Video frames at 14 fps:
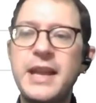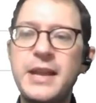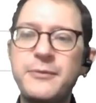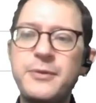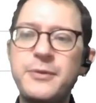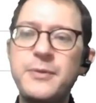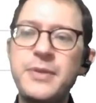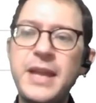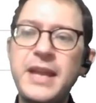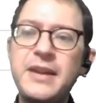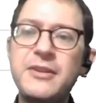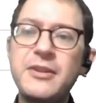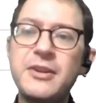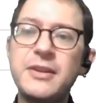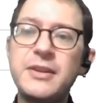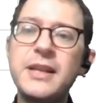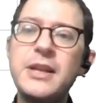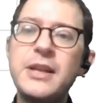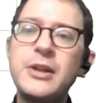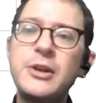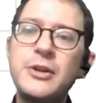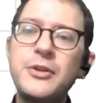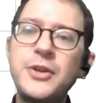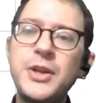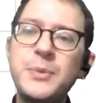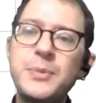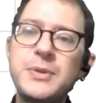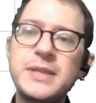and from there on,
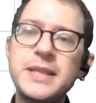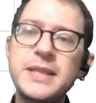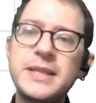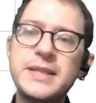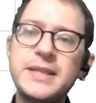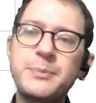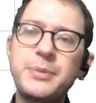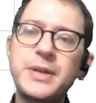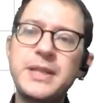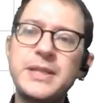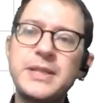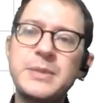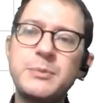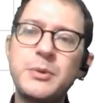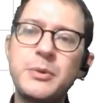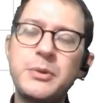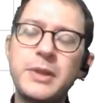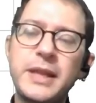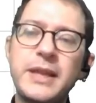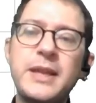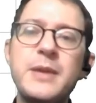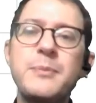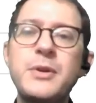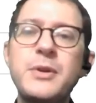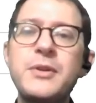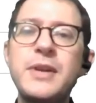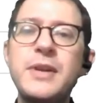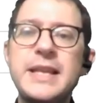learning proceeds pretty smoothly,
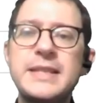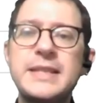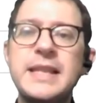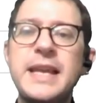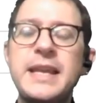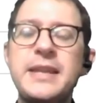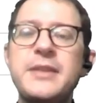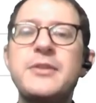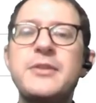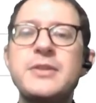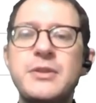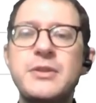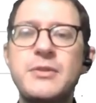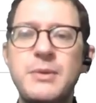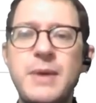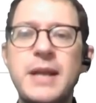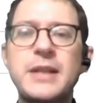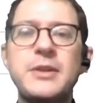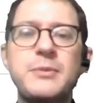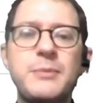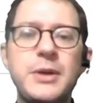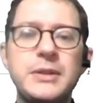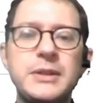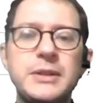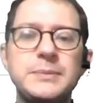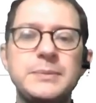more or less like in the rescorla wagner model.